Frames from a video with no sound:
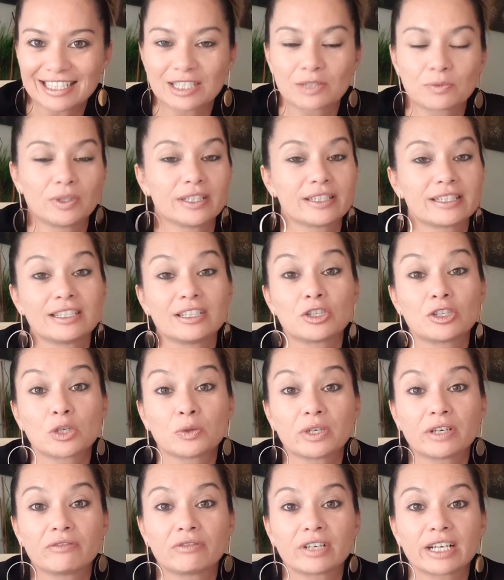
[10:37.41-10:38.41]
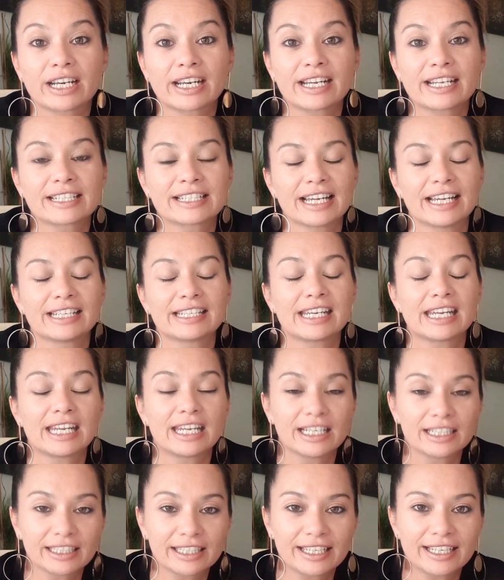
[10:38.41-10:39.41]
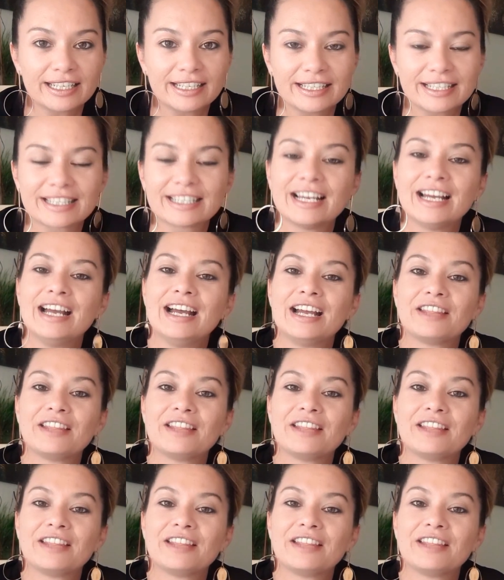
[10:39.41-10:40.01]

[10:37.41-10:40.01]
as well as intuitive readings and healings